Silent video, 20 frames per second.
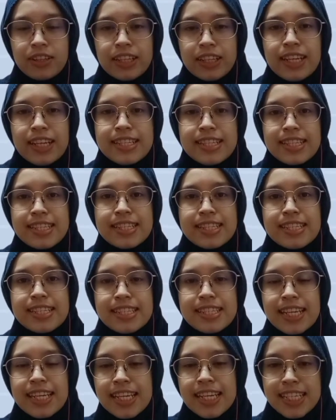Okay, next is
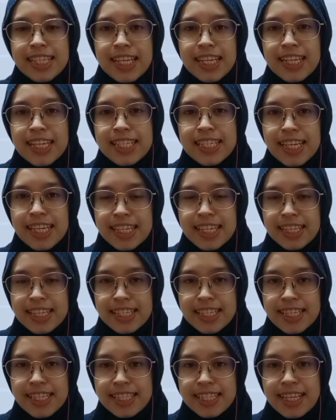the CHNS
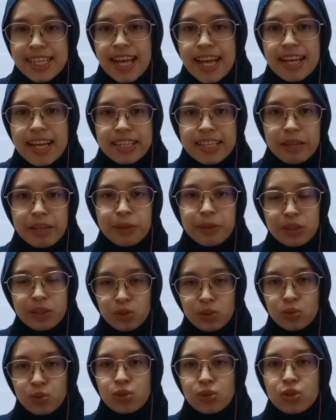analysis. Table
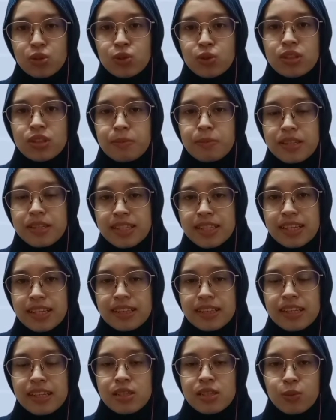2 show the
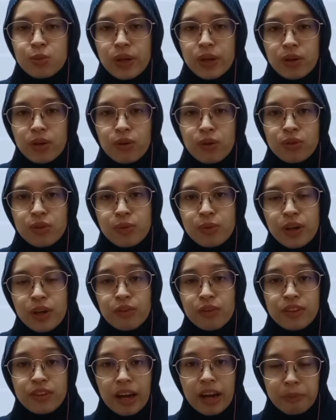percentage weight over
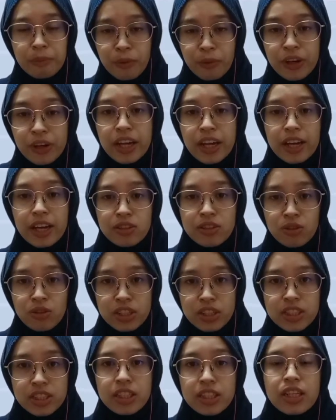weight of carbon,
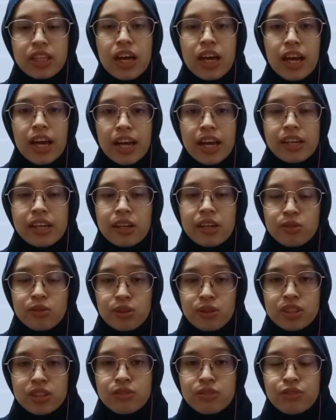hydrogen, and
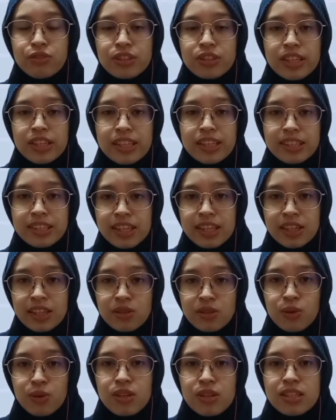nitrogen for the
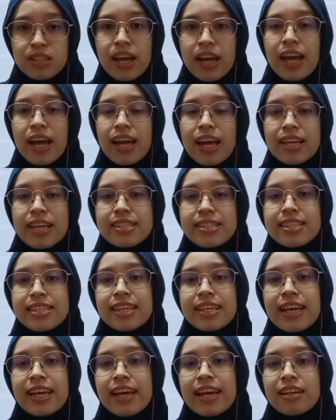LDH host and
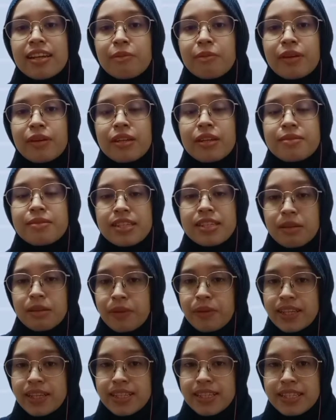zinc aluminum
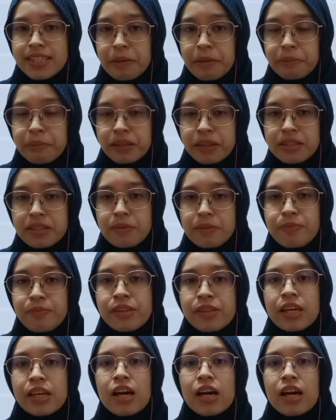cinnamic acid samples.